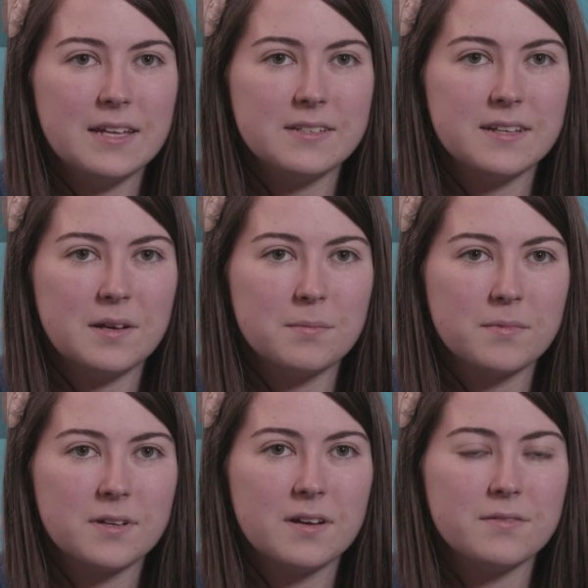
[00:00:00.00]
and
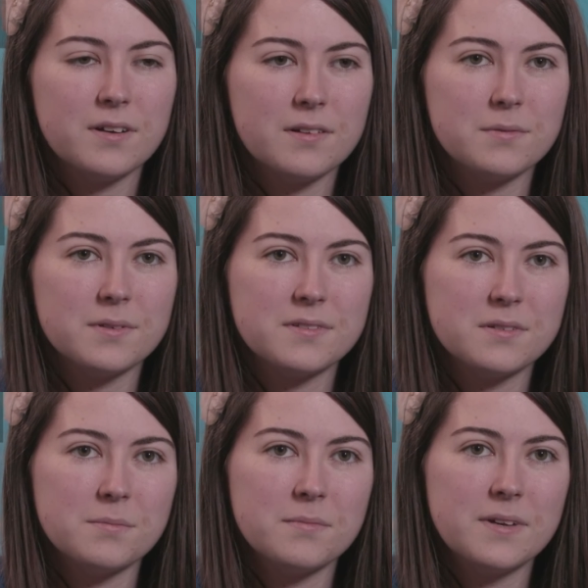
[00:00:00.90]
got involved with
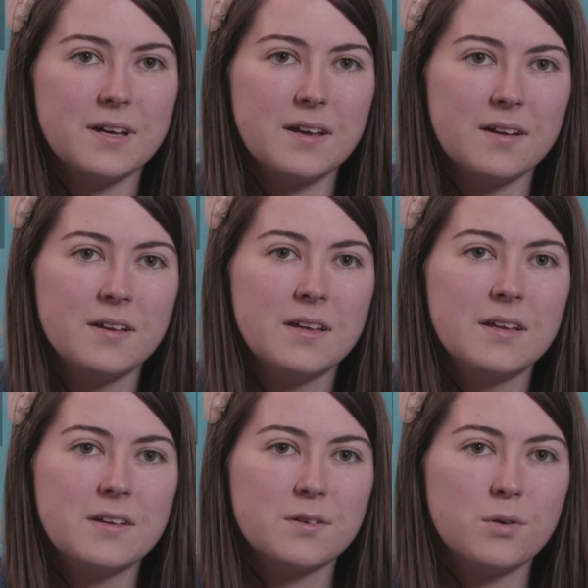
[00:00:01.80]
some
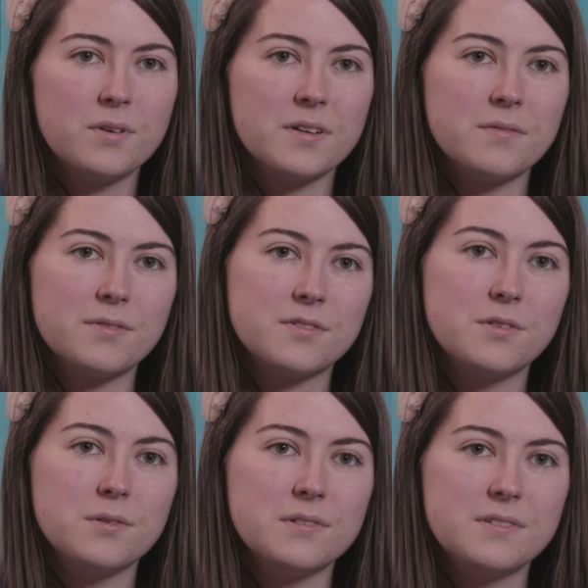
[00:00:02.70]
coding for
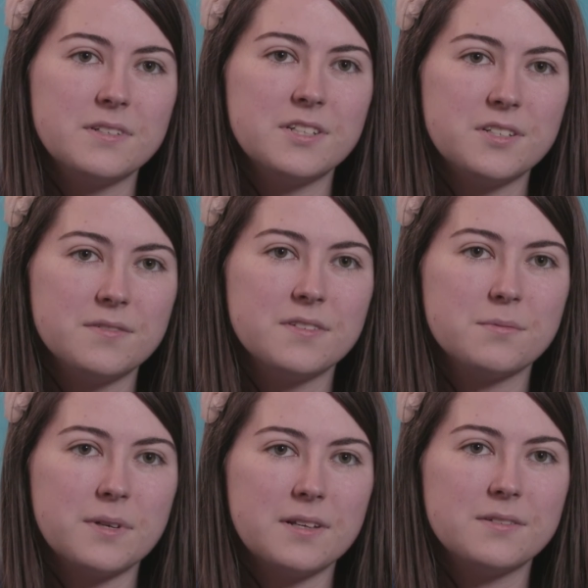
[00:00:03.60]
schools initiatives
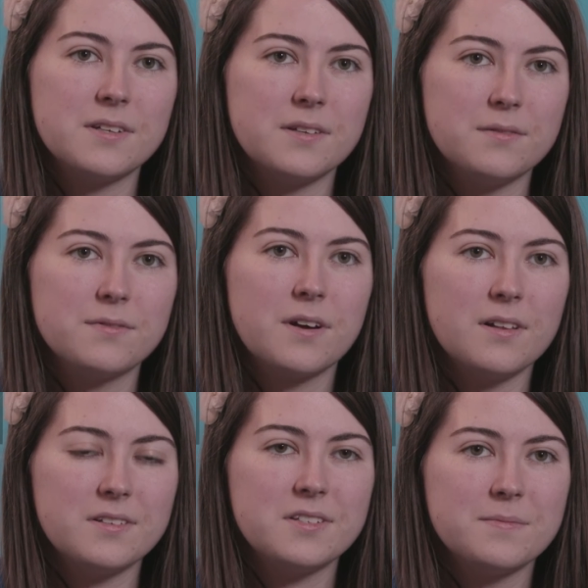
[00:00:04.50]
as well outside of
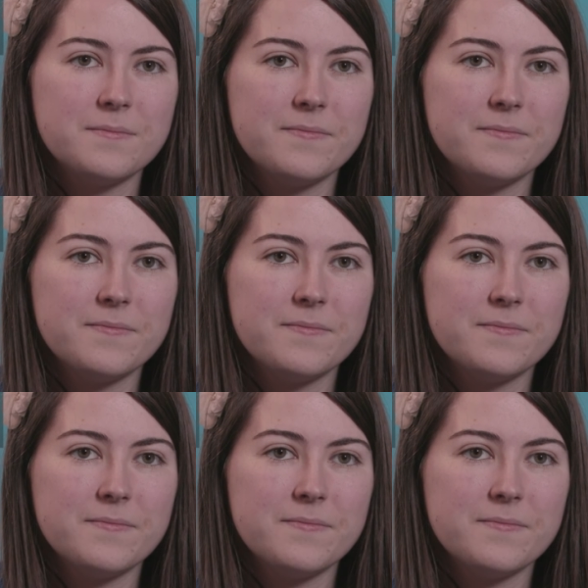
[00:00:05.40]
college.